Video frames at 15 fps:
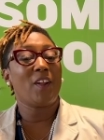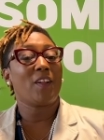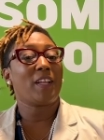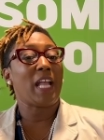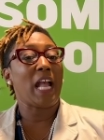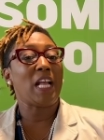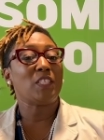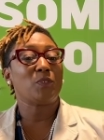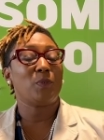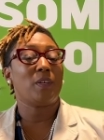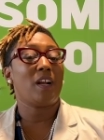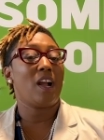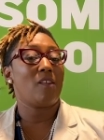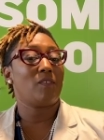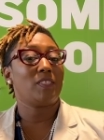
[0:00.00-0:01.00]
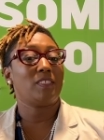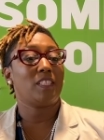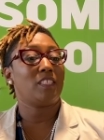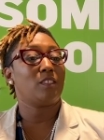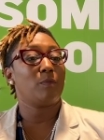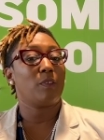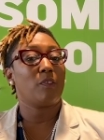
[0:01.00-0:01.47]
her casual
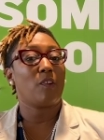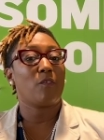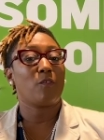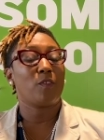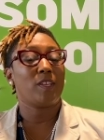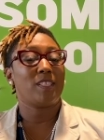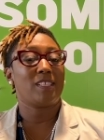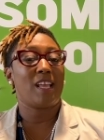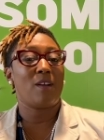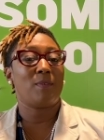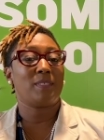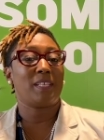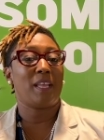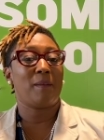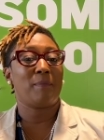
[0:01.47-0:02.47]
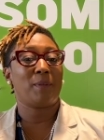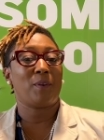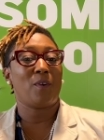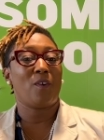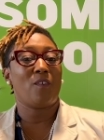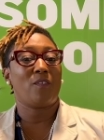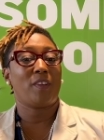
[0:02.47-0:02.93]
conversation with her friends, I was able
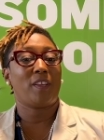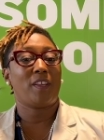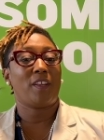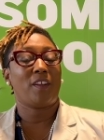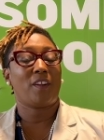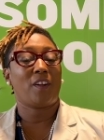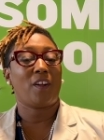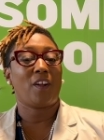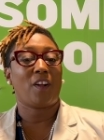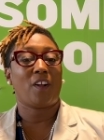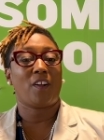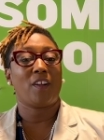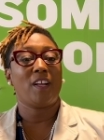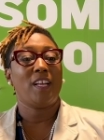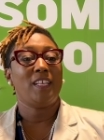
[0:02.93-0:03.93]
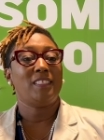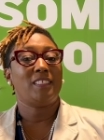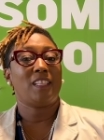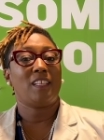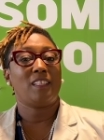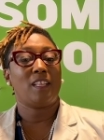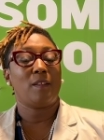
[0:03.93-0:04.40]
to overhear her
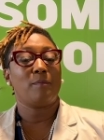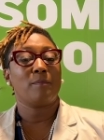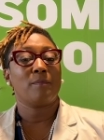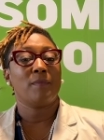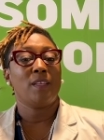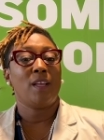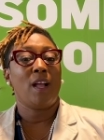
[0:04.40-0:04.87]
tell them,